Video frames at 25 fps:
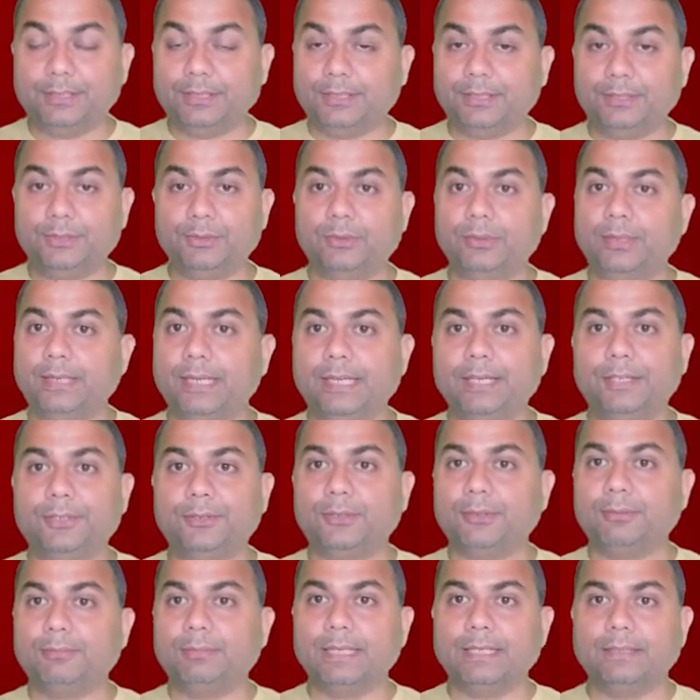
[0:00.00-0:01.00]
you need
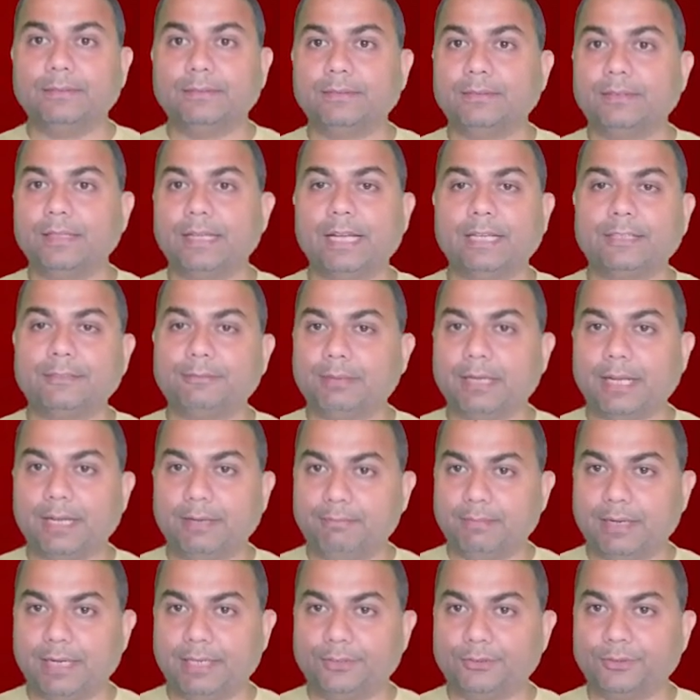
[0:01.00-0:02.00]
to
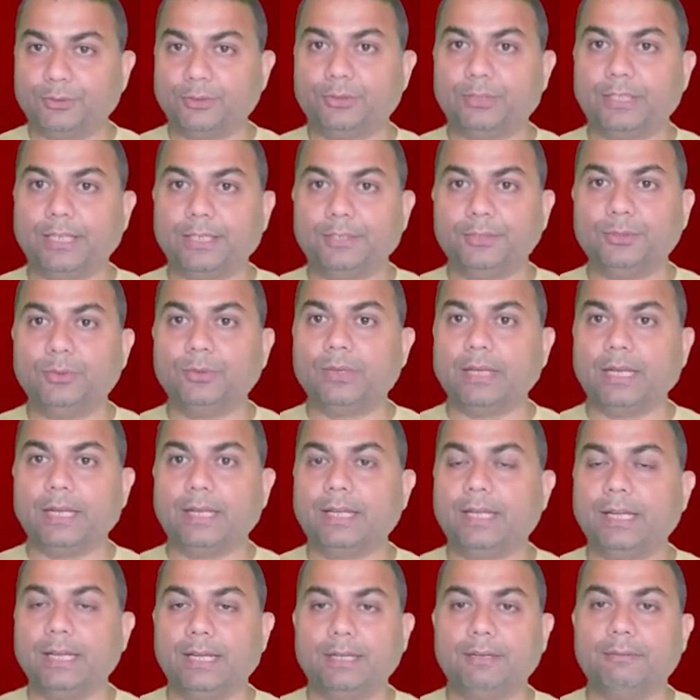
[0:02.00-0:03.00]
experiment so that you
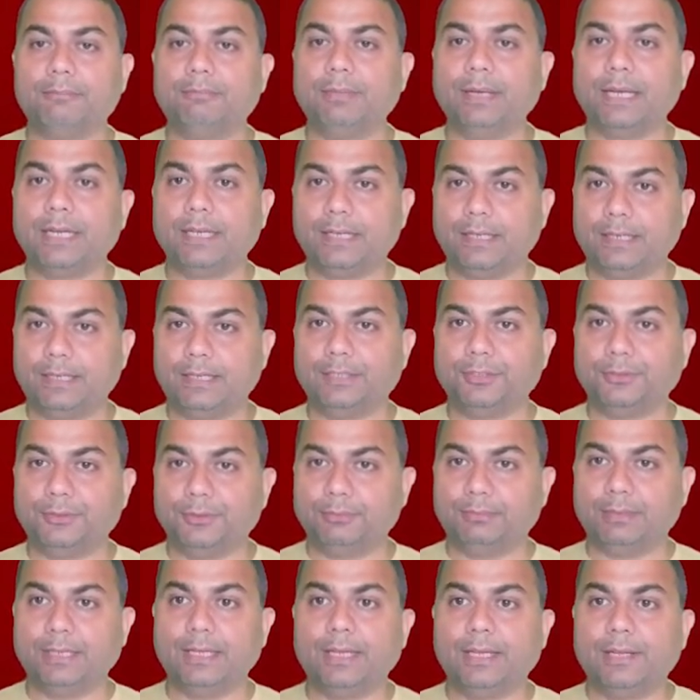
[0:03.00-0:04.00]
can get a better
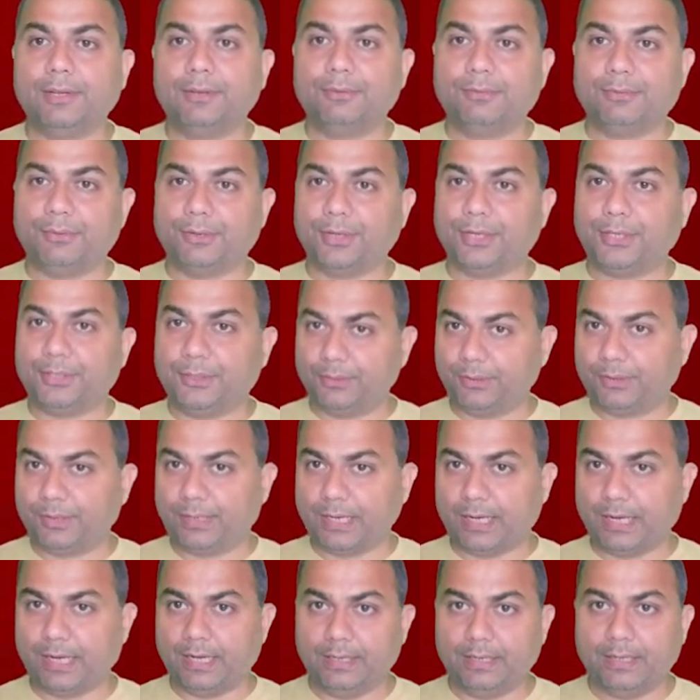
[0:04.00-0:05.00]
resume for your
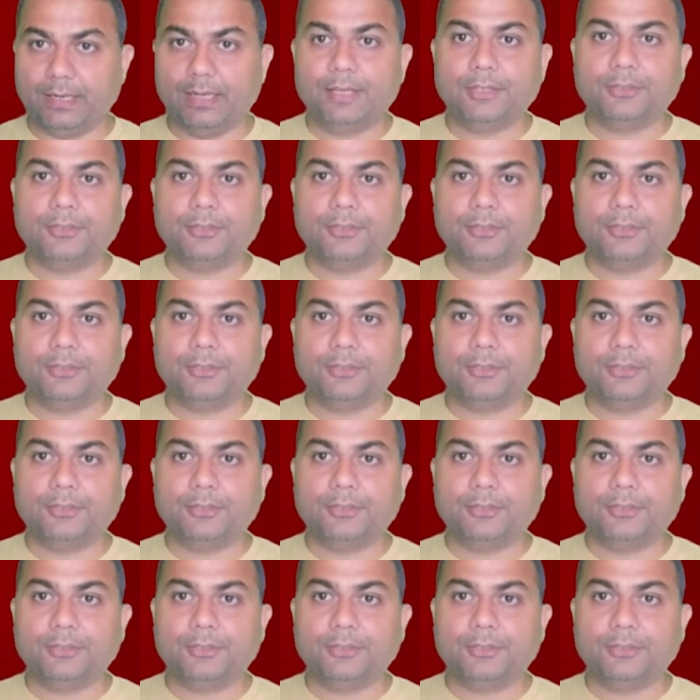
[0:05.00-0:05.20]
client.